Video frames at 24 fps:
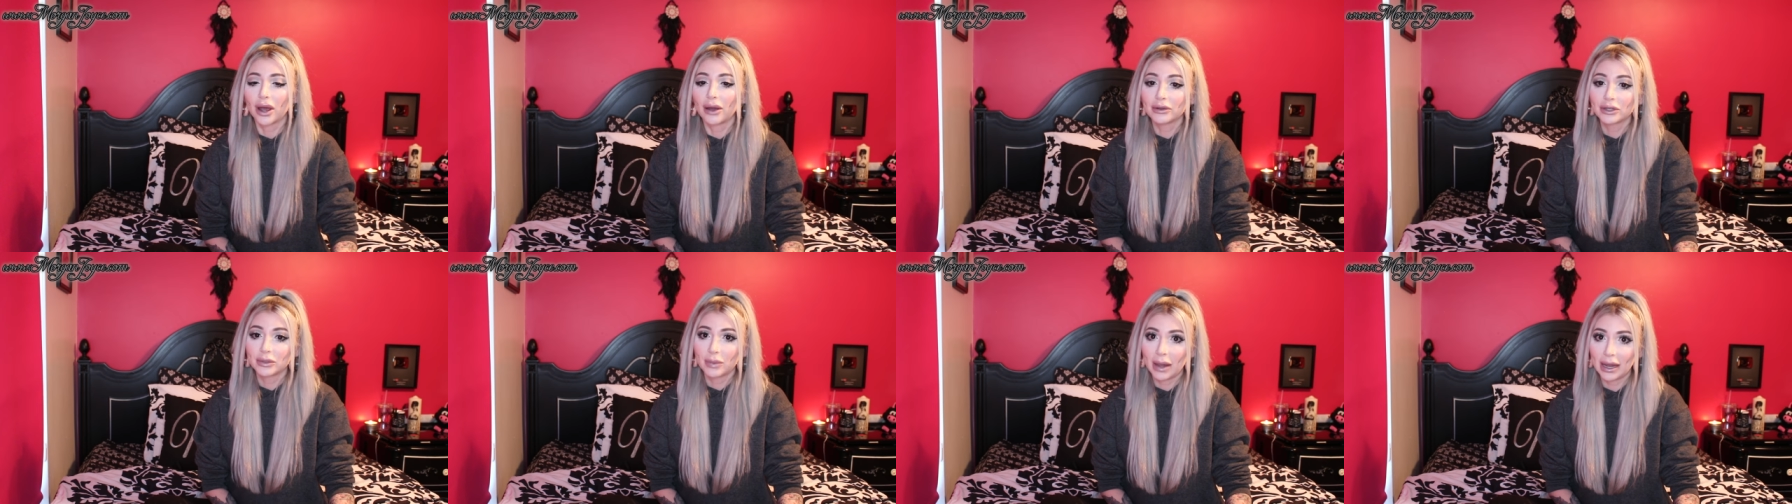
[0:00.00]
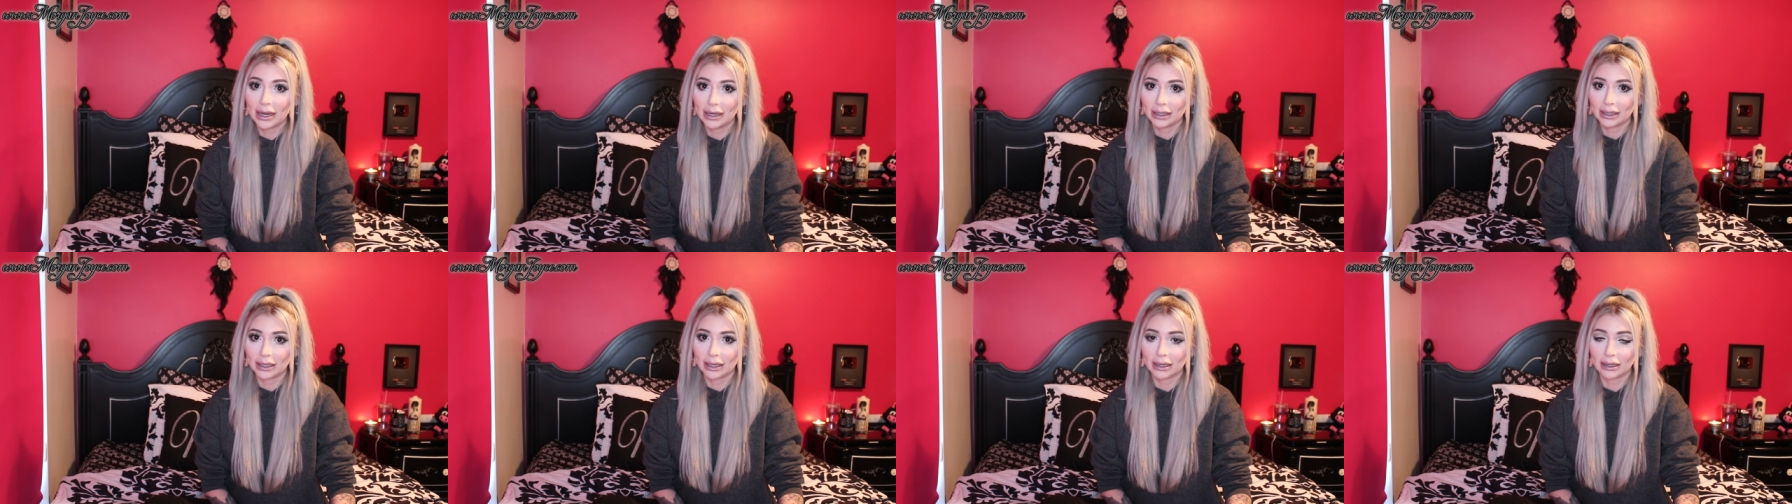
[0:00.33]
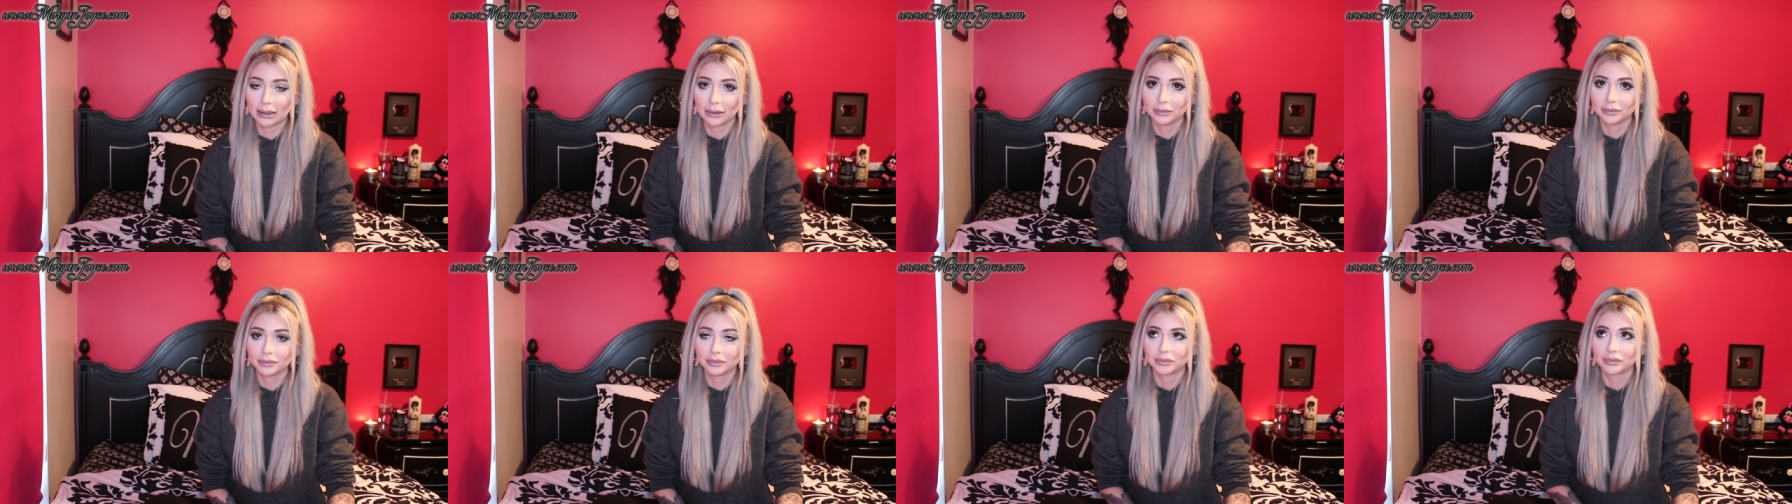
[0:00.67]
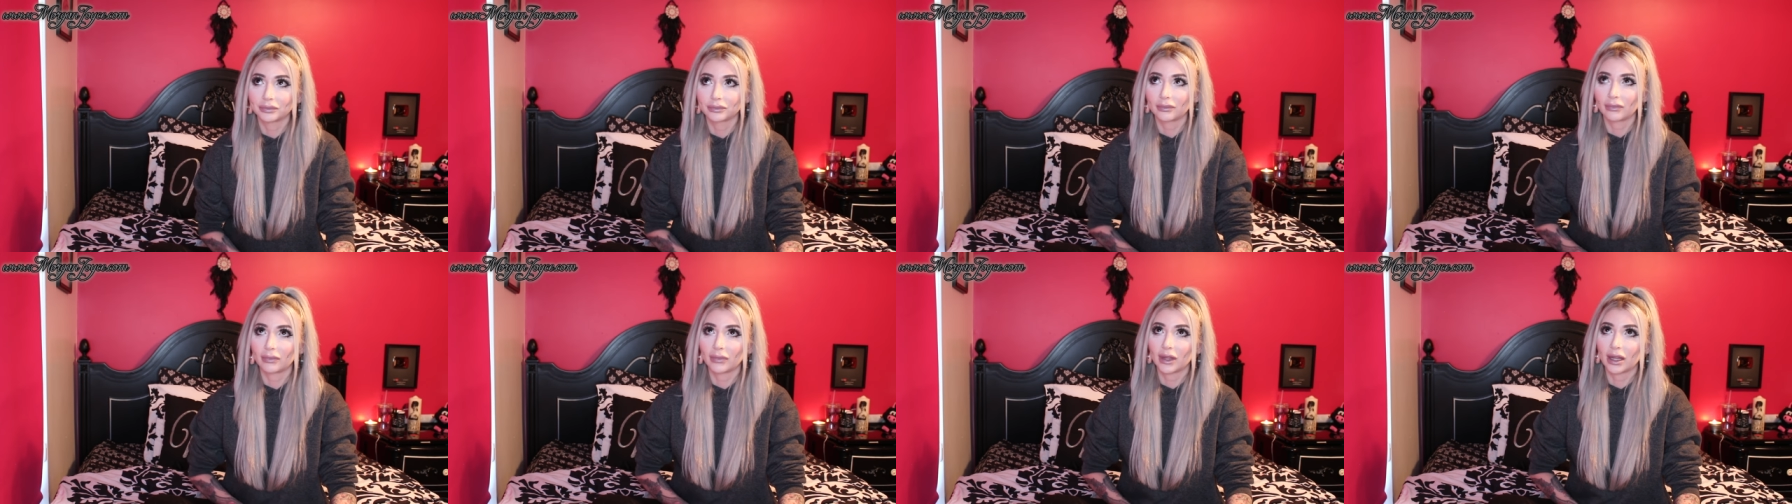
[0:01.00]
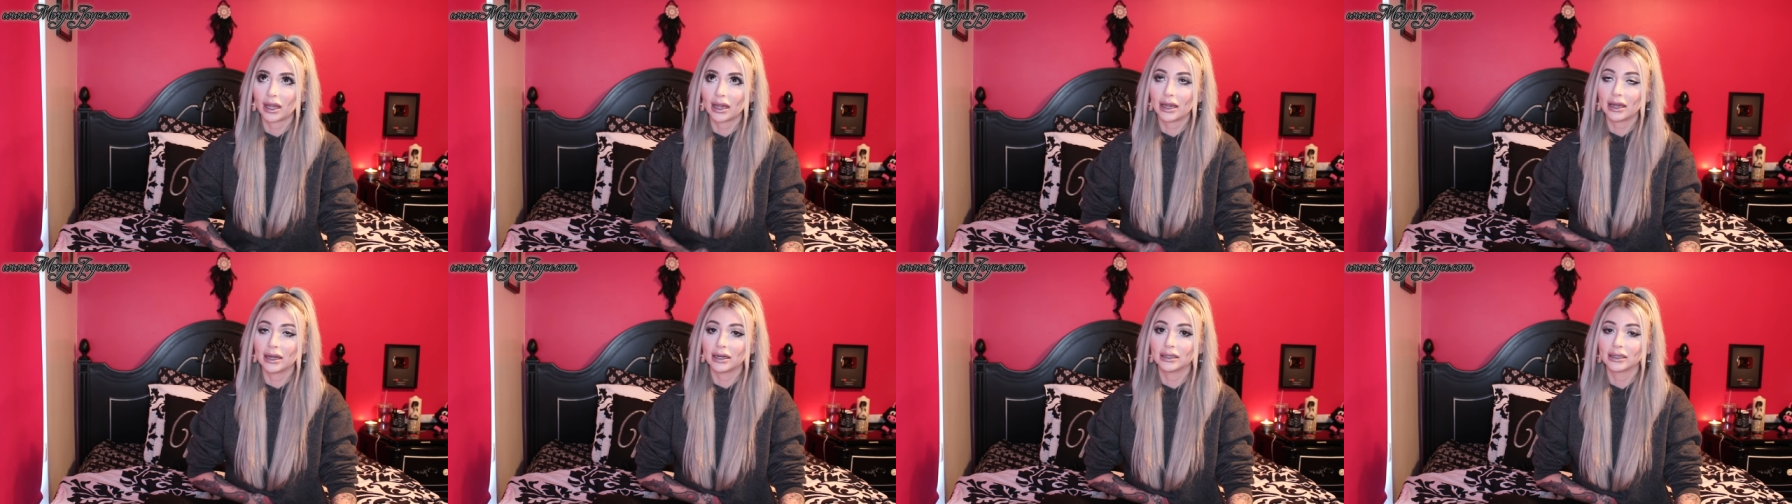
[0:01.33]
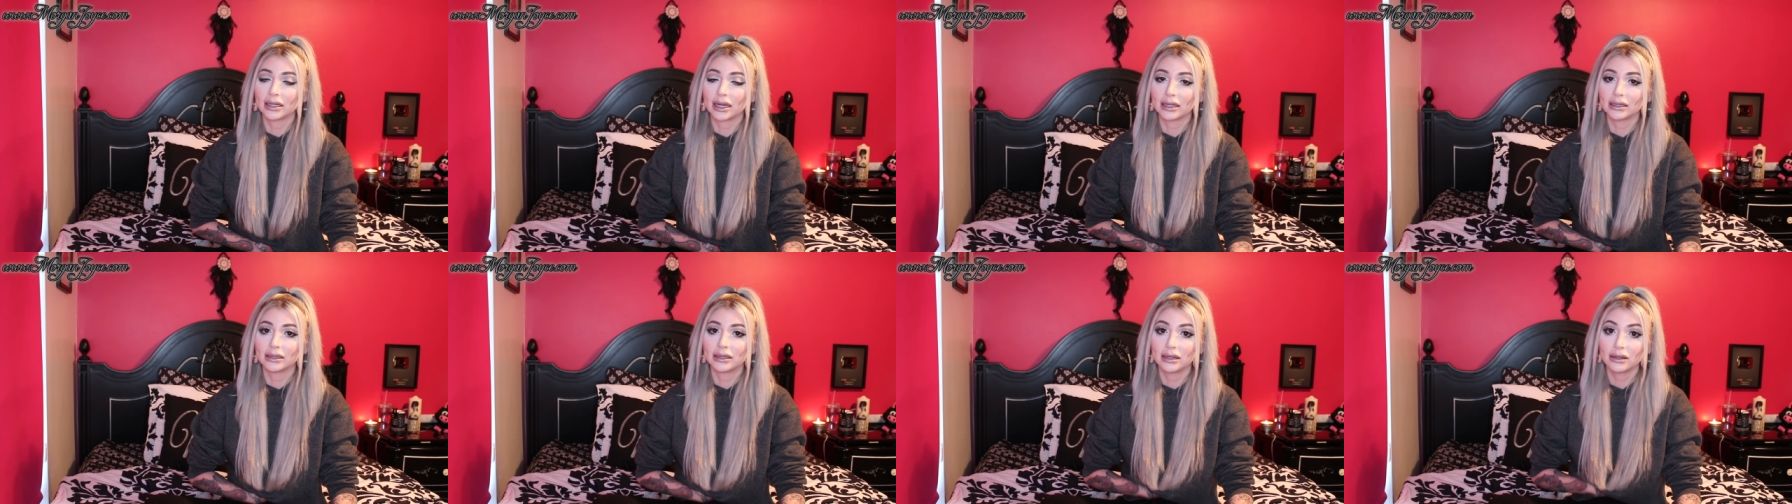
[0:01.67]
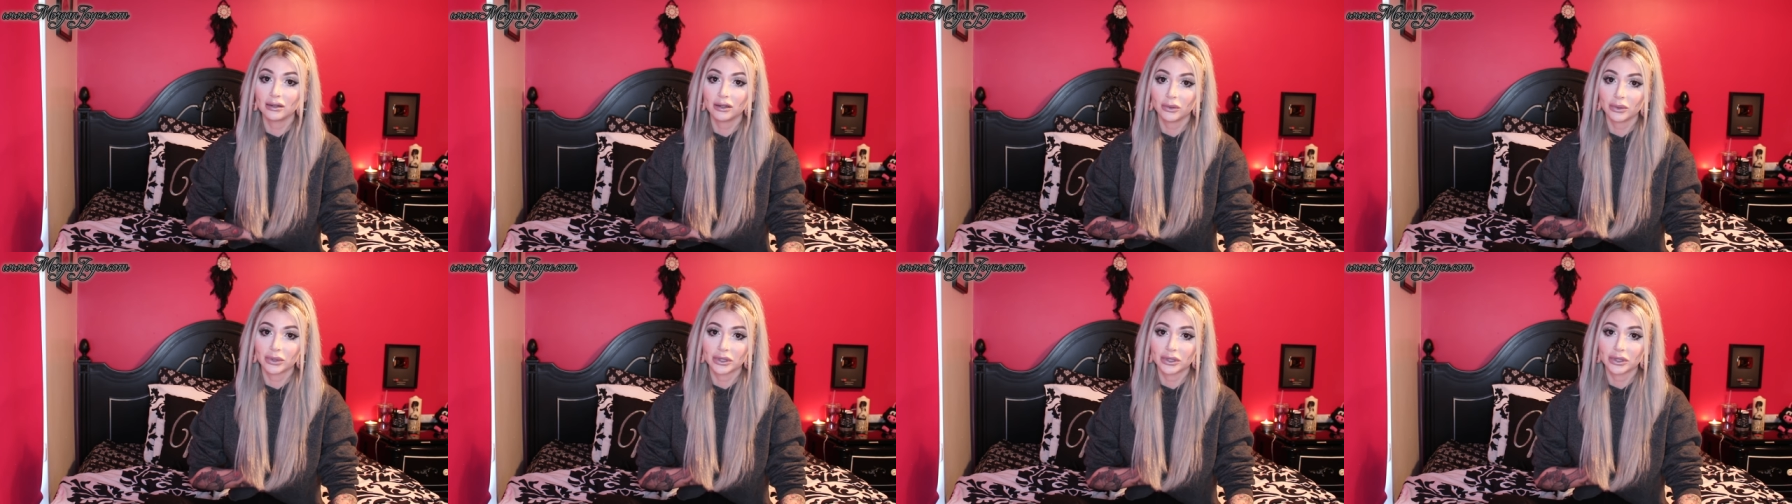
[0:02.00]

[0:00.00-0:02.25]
I was panicking and I didn't know